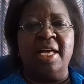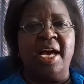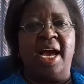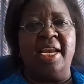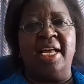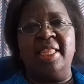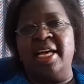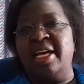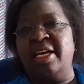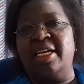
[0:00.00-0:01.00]

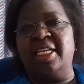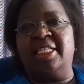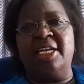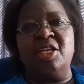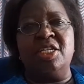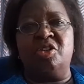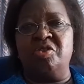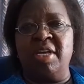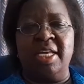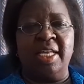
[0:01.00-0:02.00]
another
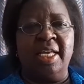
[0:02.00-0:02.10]
retaliatory